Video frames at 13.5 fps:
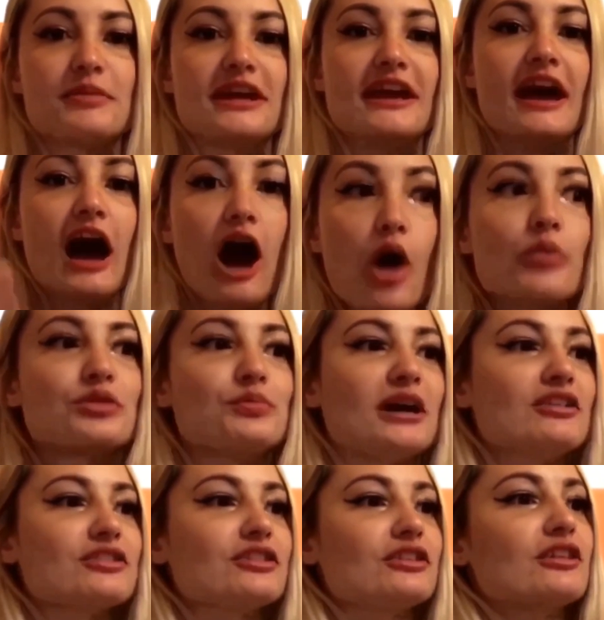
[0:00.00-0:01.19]
It helps
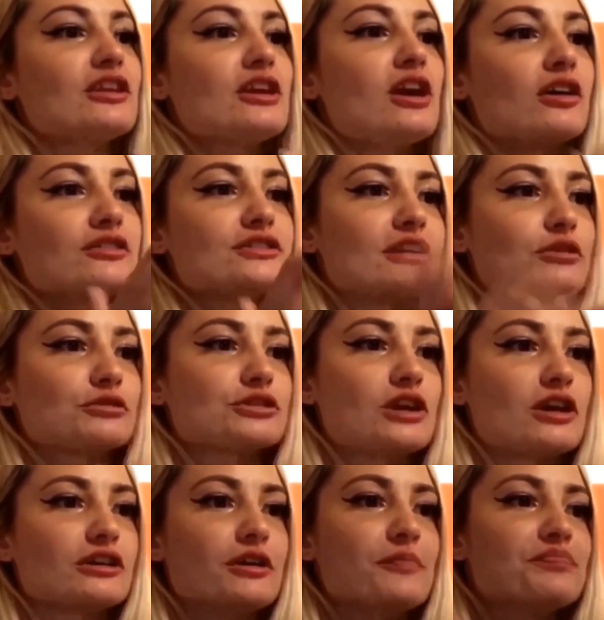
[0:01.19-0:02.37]
balance our sacral
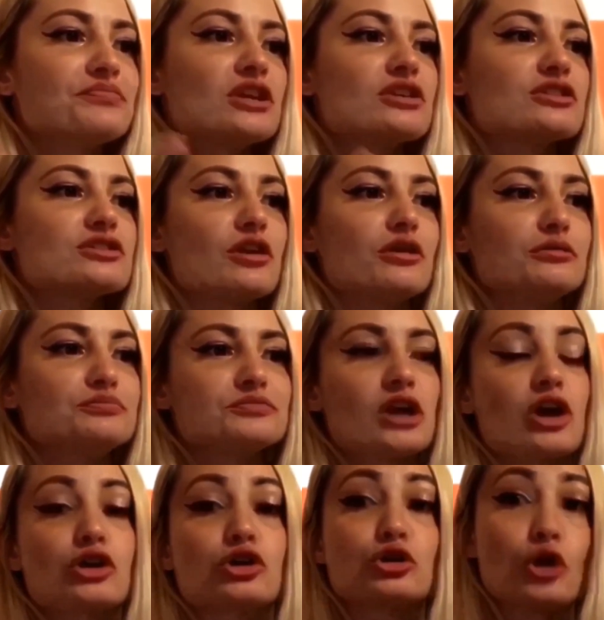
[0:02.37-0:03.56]
chakra. So
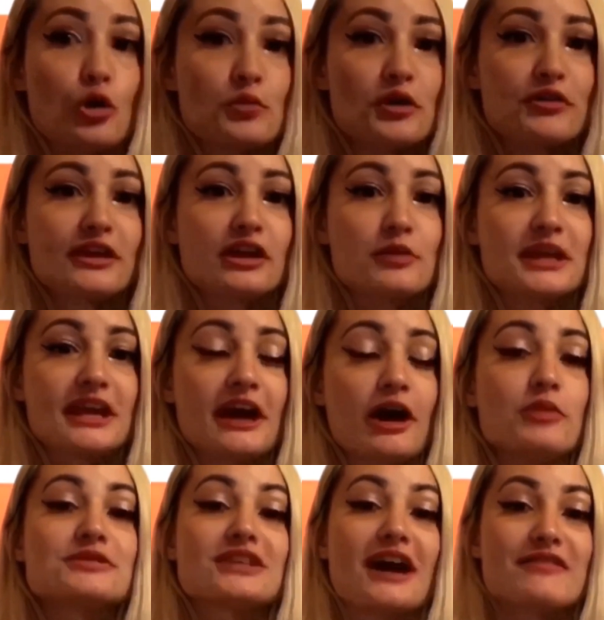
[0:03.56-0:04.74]
chromotherapy
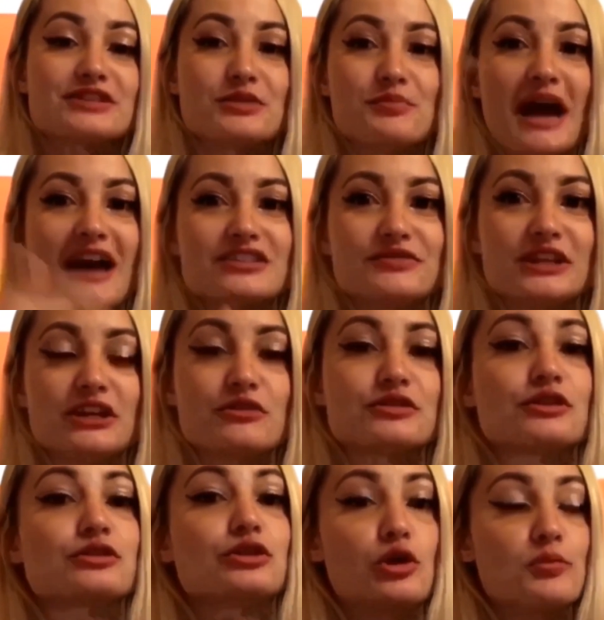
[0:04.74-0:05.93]
helps. I have some past videos
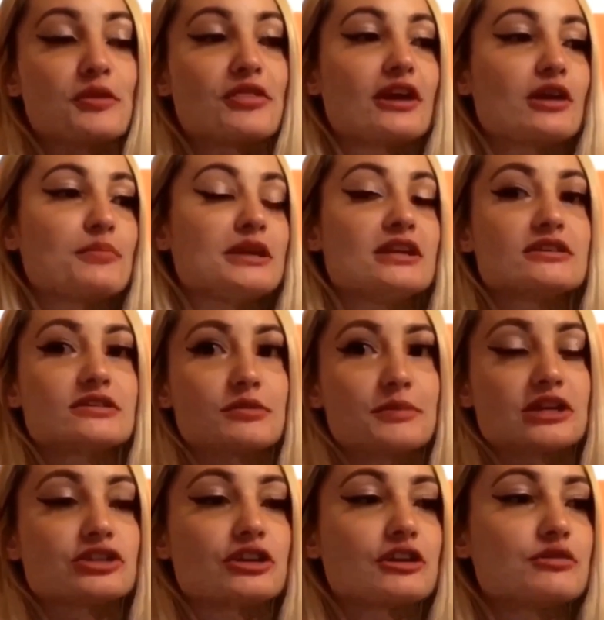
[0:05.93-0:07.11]
on chromotherapy, so make
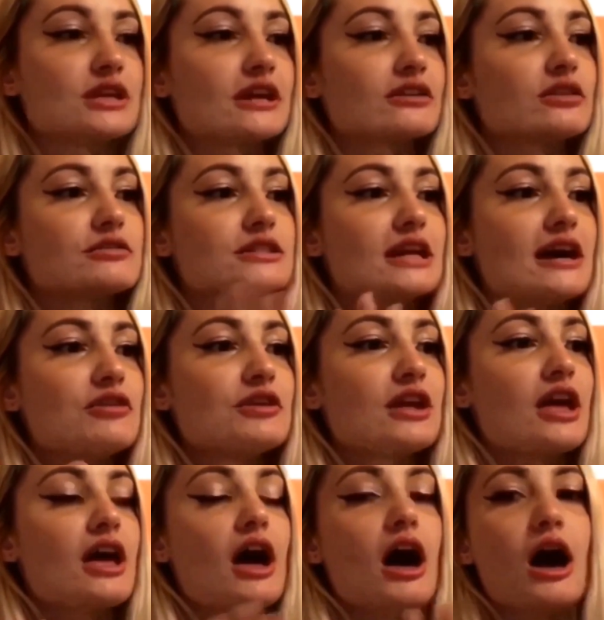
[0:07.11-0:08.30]
sure you check those out.
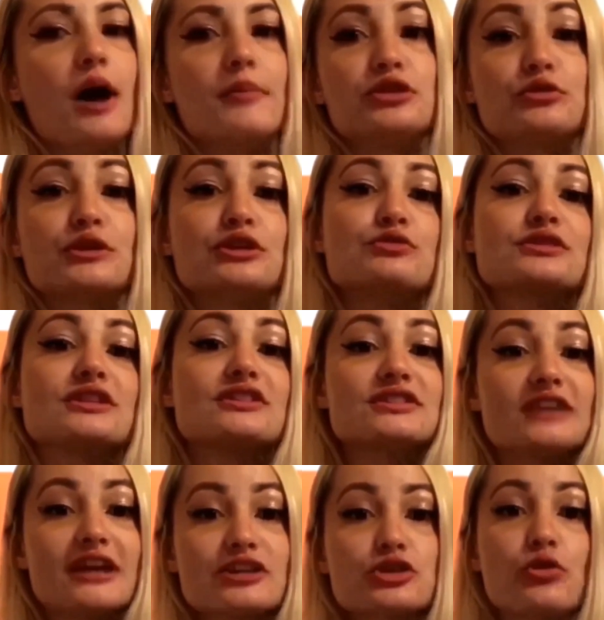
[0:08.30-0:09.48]
You can use
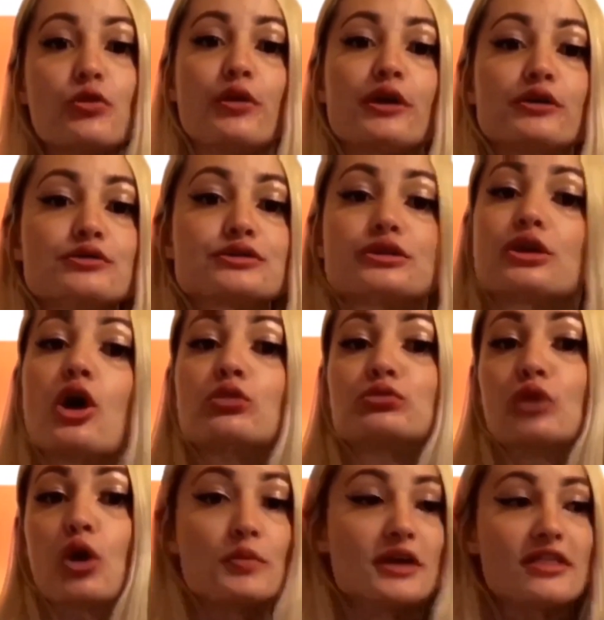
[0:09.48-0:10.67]
essential oils or
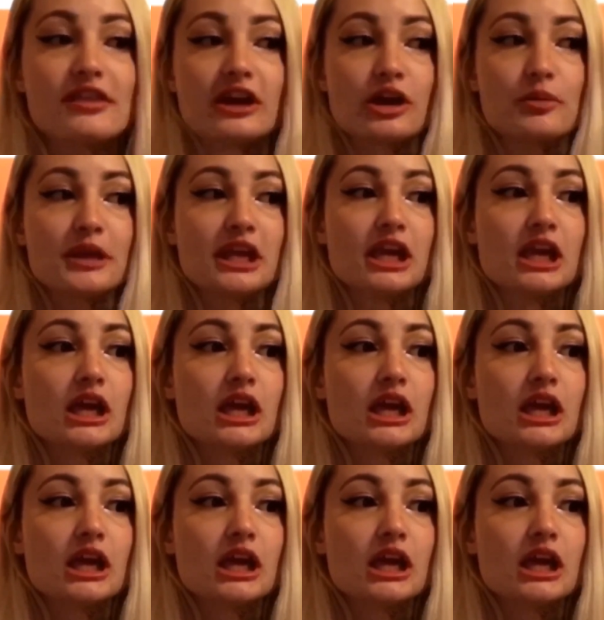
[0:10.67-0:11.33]
aromatherapy.